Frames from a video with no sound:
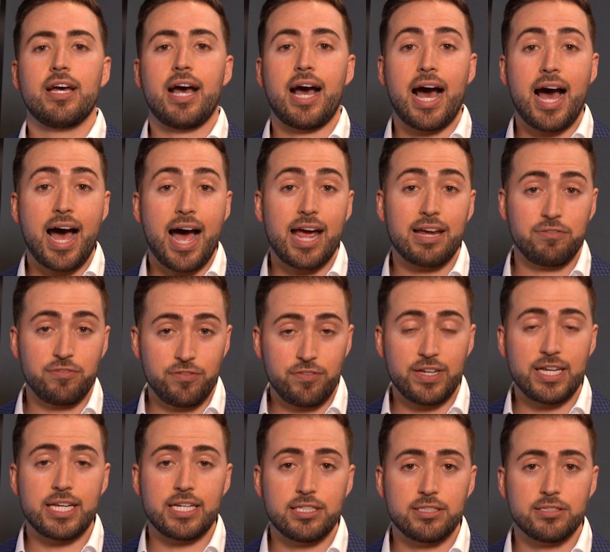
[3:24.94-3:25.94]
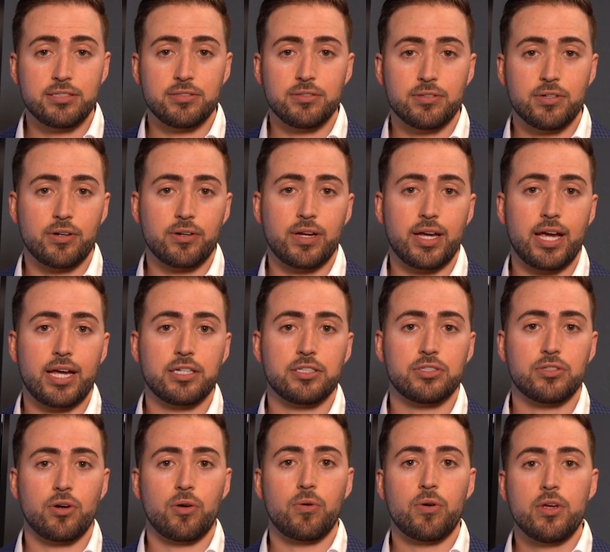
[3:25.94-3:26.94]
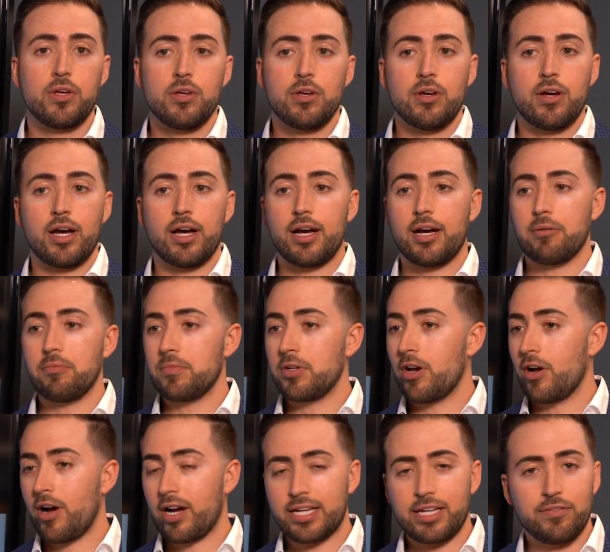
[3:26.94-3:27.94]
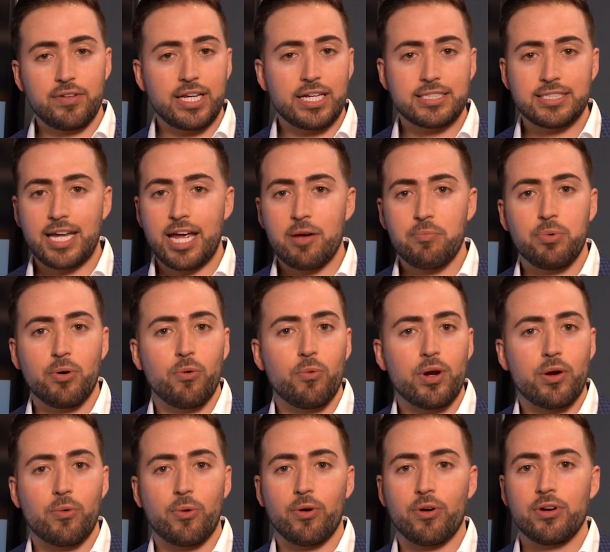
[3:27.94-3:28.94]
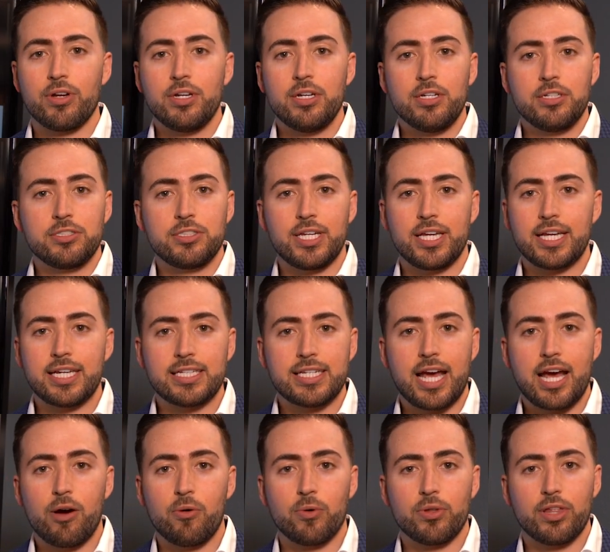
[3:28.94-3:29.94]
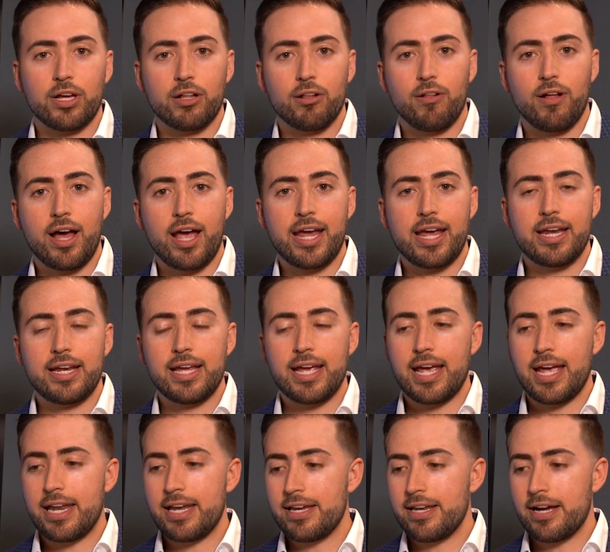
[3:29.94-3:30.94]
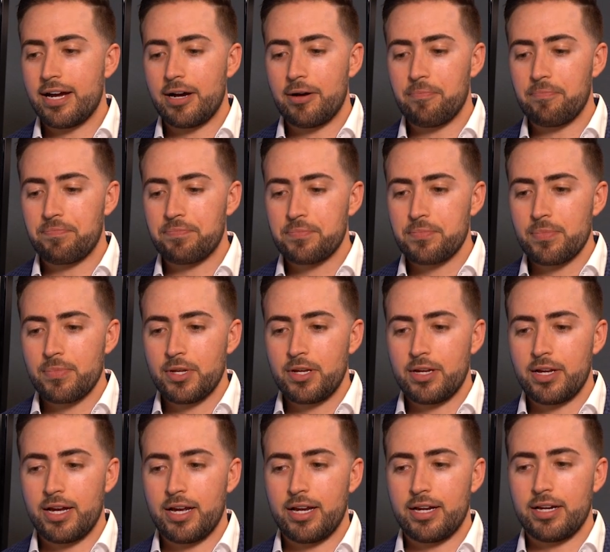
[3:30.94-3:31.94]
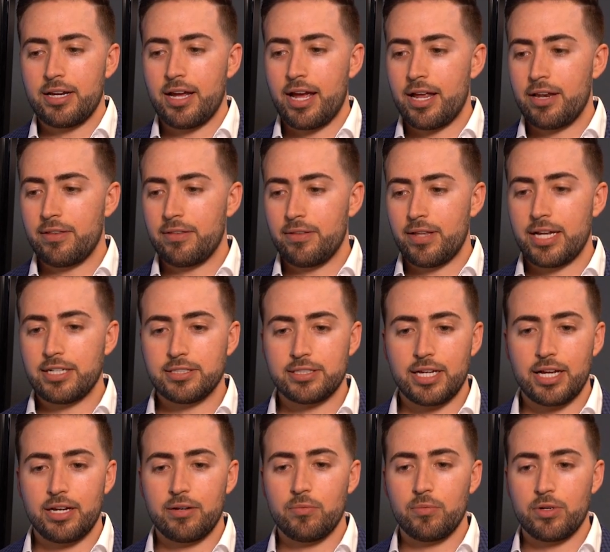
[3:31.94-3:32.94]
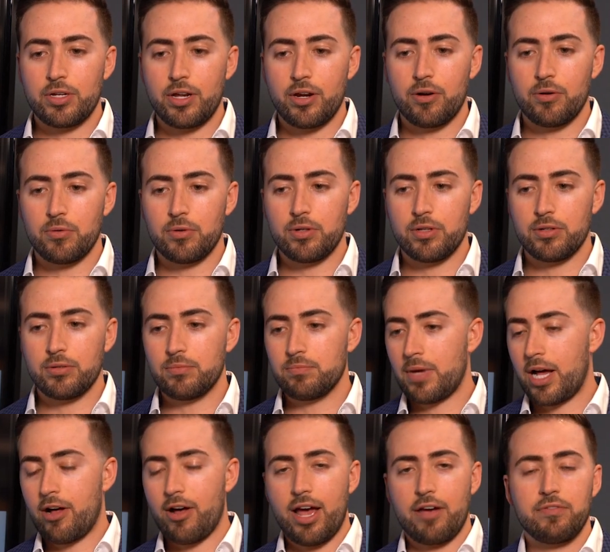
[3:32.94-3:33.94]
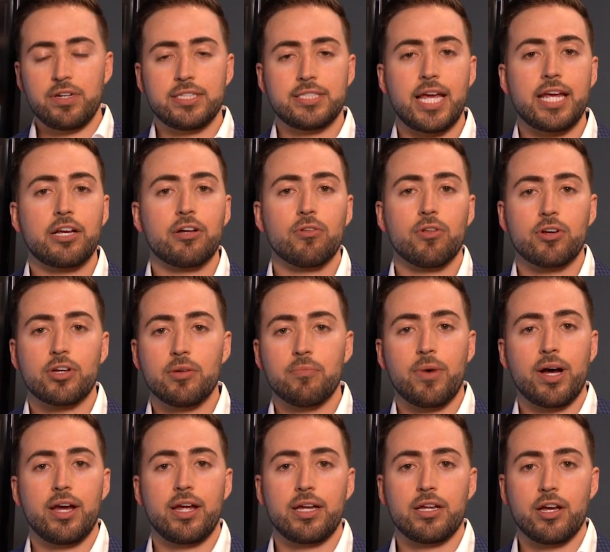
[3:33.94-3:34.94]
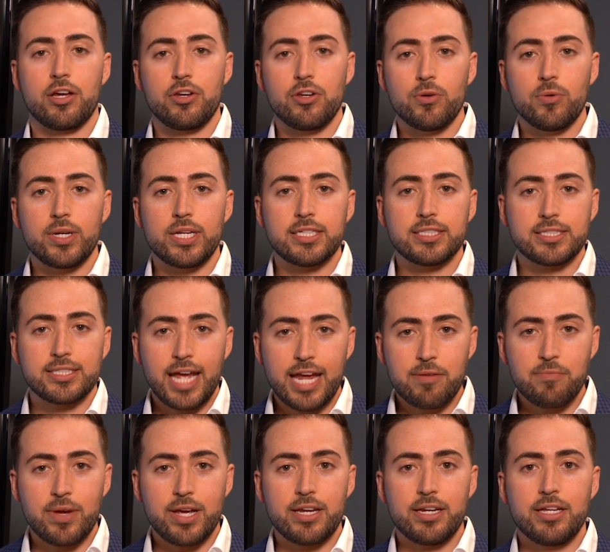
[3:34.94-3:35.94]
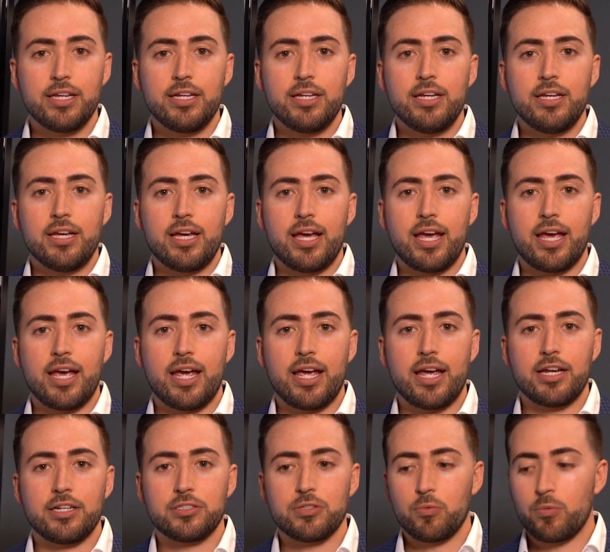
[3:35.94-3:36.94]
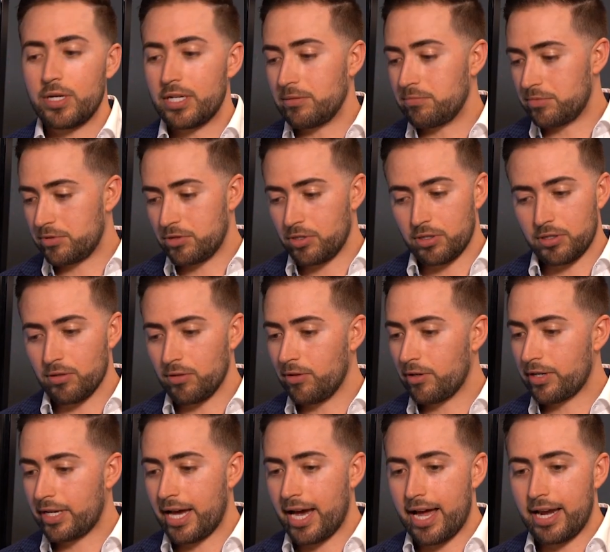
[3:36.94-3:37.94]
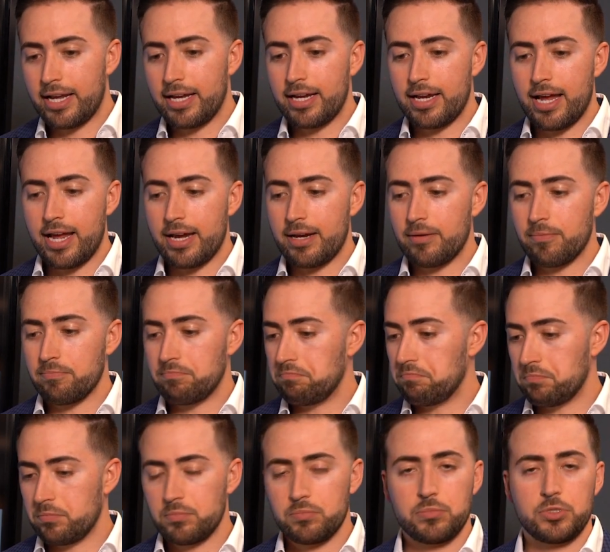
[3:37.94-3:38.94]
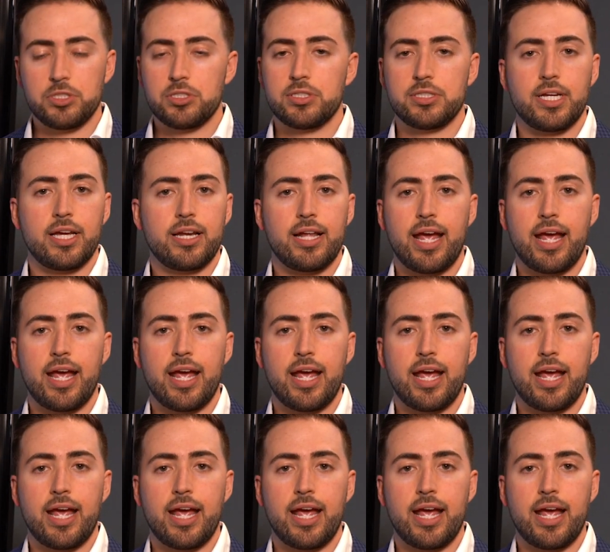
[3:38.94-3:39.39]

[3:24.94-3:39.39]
high fees. Okay, so I'll give you an example. We were sitting down with a client and they said, I'll have you take a look at my annuity statement. And we took a look at it and just said,